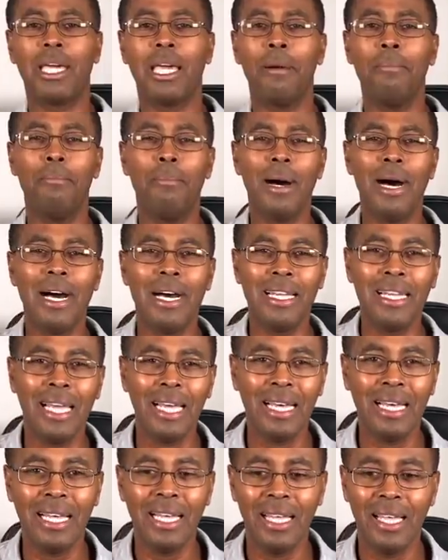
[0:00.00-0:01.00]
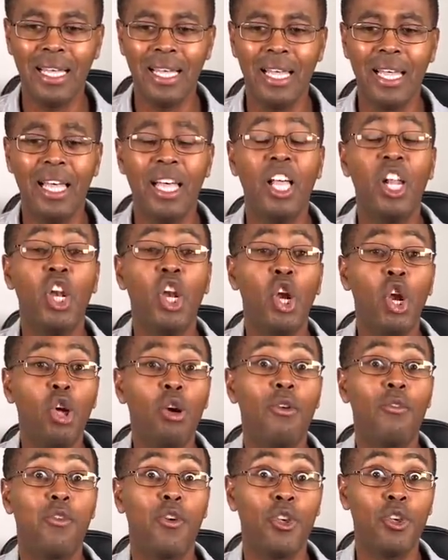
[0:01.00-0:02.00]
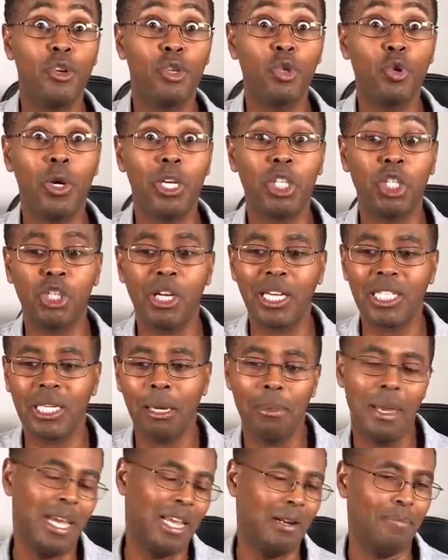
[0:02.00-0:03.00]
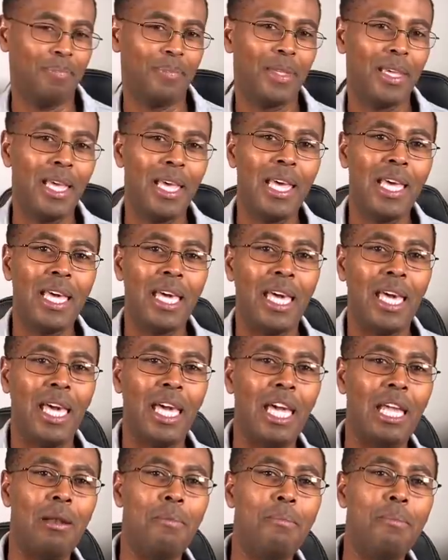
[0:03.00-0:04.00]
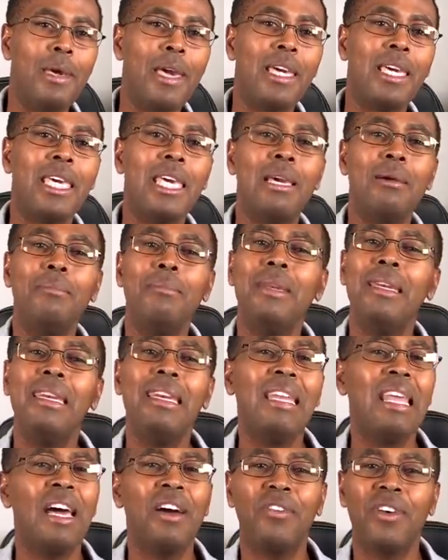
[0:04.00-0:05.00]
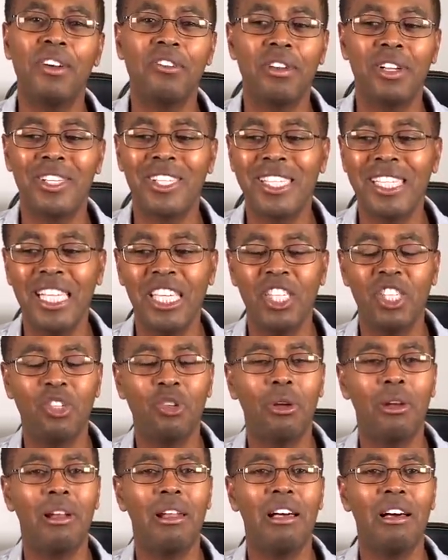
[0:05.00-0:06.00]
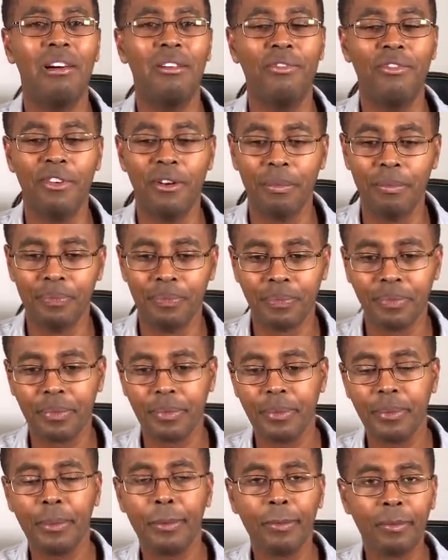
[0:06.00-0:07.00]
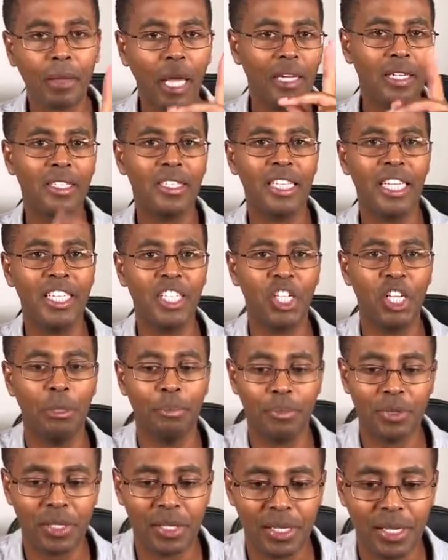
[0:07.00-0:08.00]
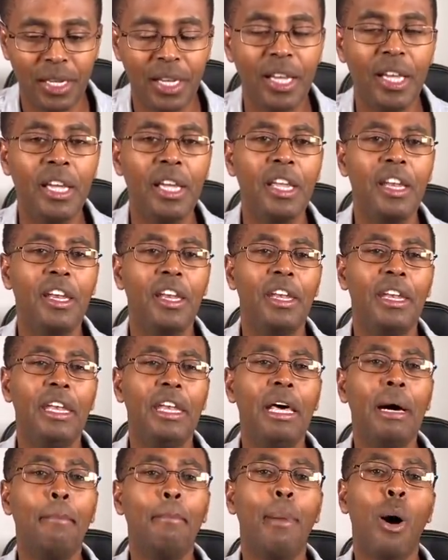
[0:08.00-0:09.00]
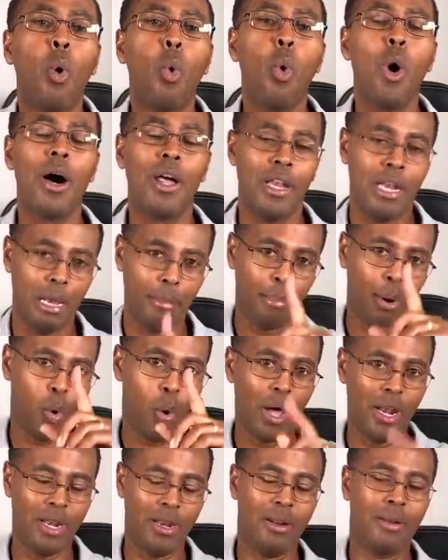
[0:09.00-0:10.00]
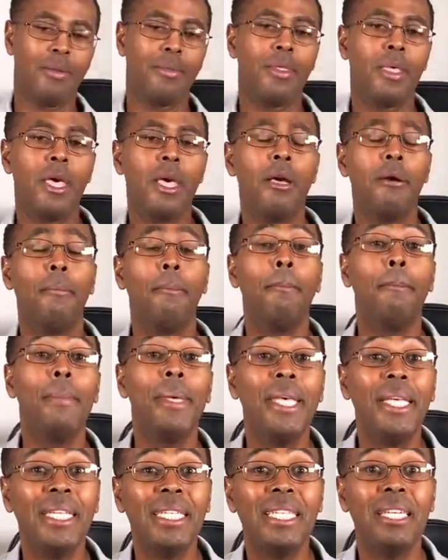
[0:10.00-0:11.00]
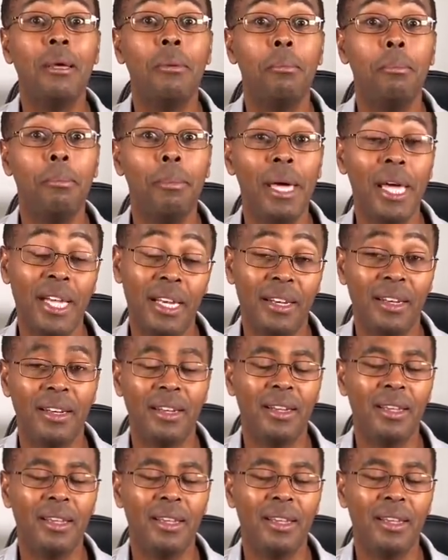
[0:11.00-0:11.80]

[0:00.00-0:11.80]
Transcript: a man look for you, to attract a man and make him never resist your love. 10 tips. Number one, number one, meet men.